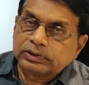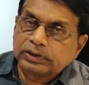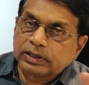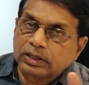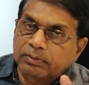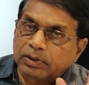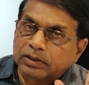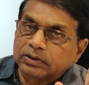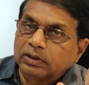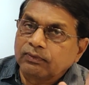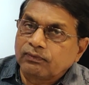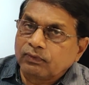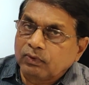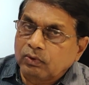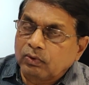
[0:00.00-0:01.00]
Among the
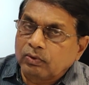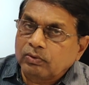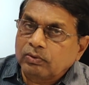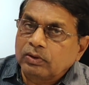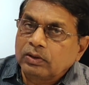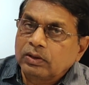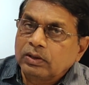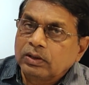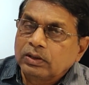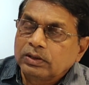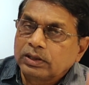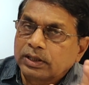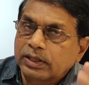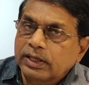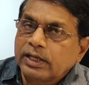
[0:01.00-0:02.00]
four,
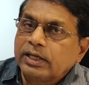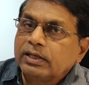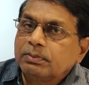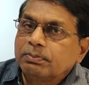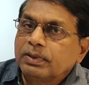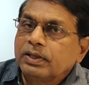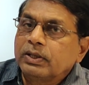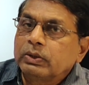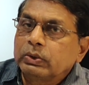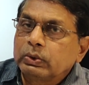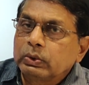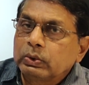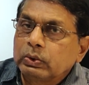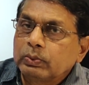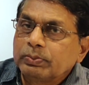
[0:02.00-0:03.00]
the rare blood
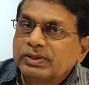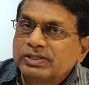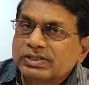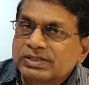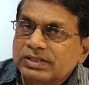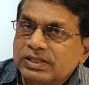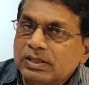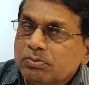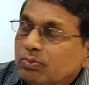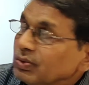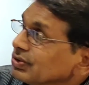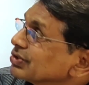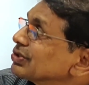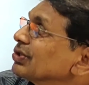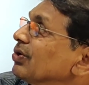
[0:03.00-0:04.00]
group is 3,
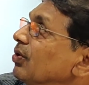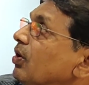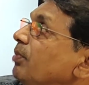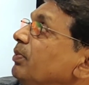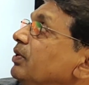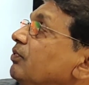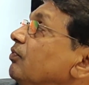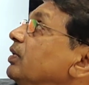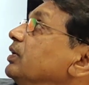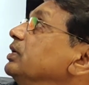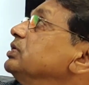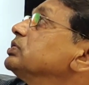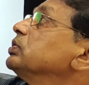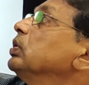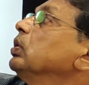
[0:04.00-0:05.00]
most common one
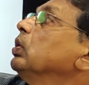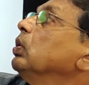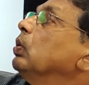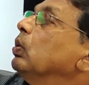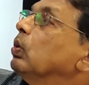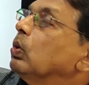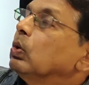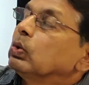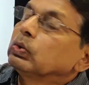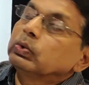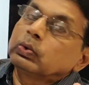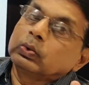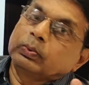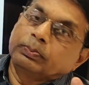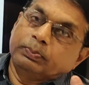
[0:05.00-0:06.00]
is O
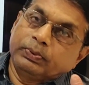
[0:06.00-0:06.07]
group.